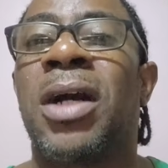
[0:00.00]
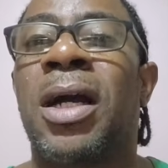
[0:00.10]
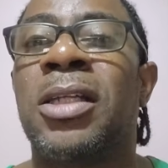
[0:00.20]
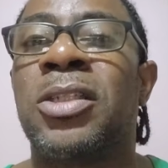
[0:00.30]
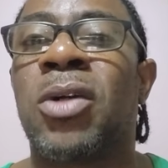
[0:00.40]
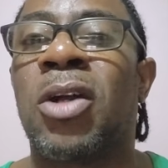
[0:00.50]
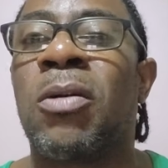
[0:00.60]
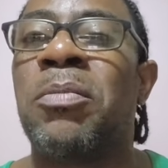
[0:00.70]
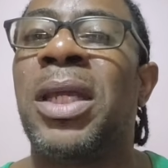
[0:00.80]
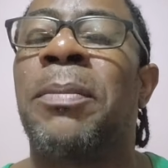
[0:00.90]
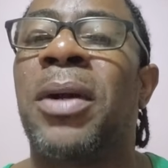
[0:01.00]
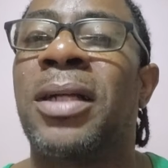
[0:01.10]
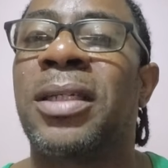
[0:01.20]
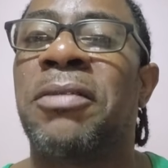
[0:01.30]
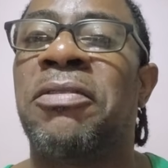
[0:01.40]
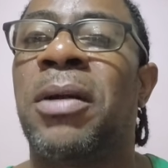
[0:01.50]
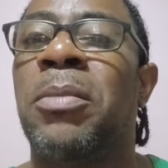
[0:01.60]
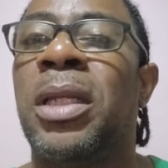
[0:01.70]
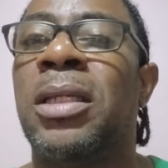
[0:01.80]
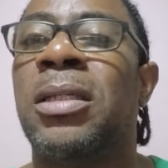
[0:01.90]
also and come be a part of the
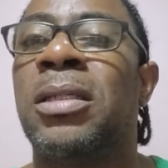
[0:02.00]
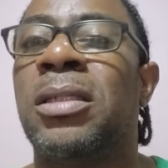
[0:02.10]
family.